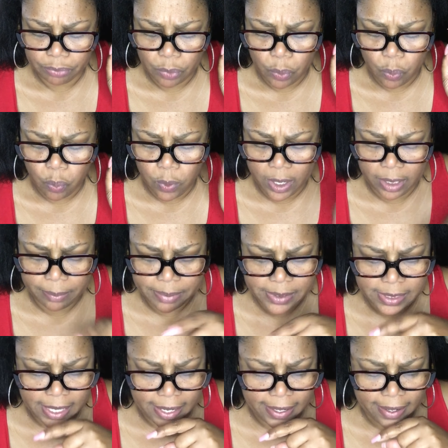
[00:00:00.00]

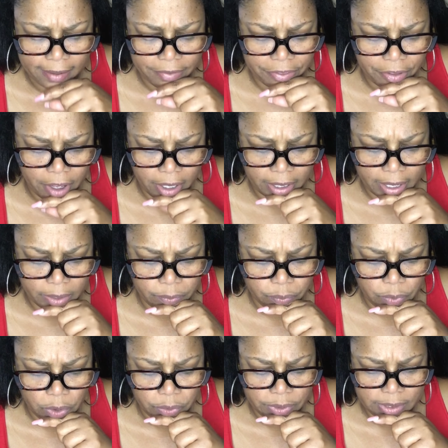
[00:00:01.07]
website. I thought I
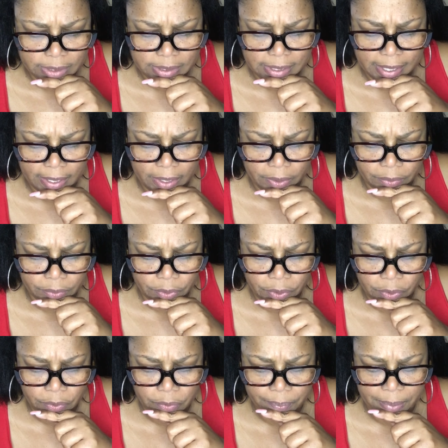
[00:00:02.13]
wrote it down.
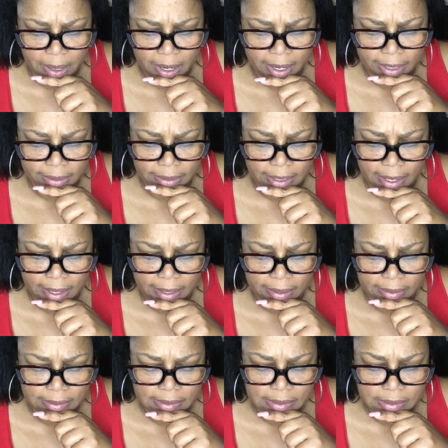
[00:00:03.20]
Her
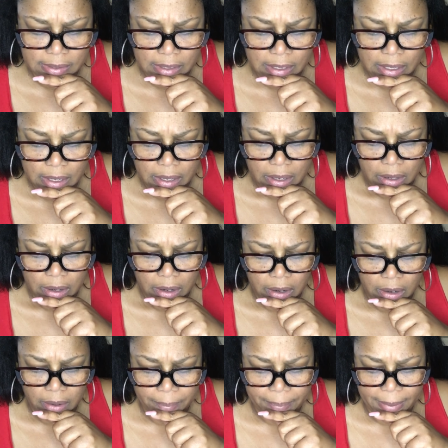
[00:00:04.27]
podcast
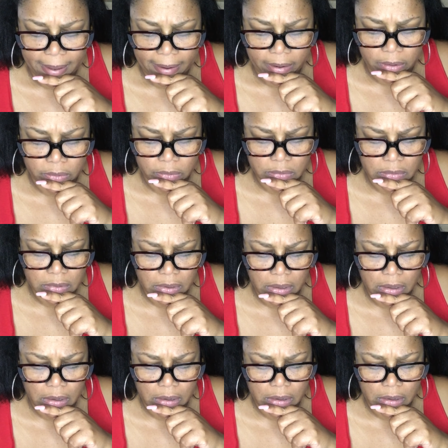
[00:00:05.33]
about
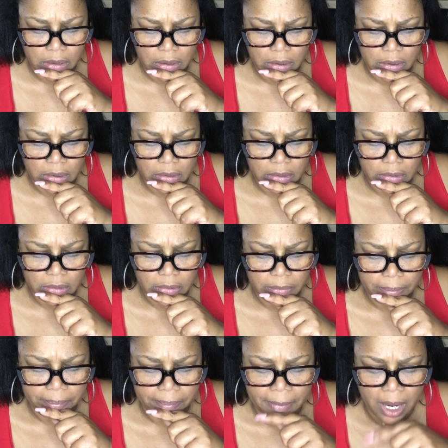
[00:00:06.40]
uh,
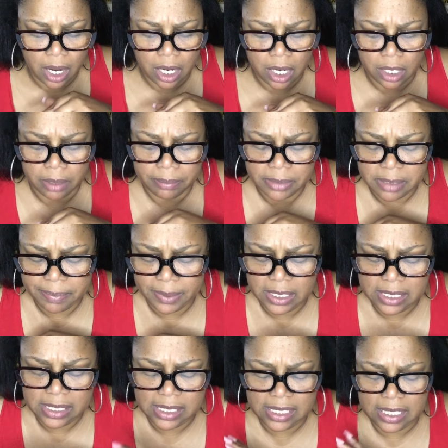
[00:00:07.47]
moms, but
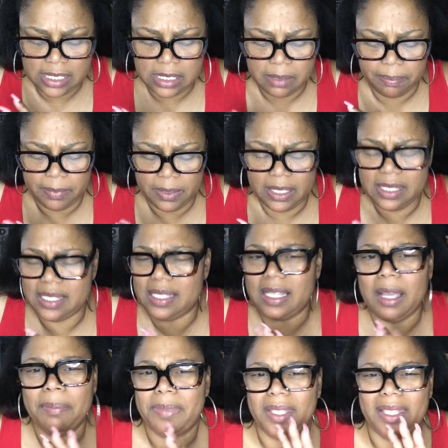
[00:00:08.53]
it's it's a it's
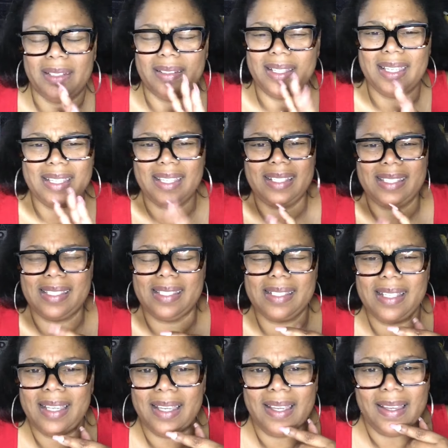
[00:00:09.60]
something. It, it's
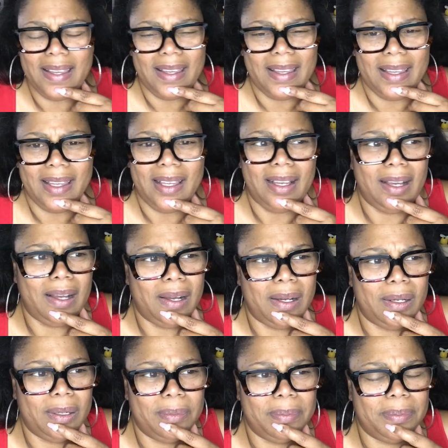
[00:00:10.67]

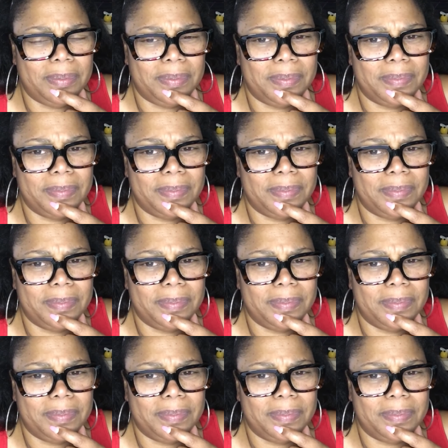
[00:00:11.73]
um,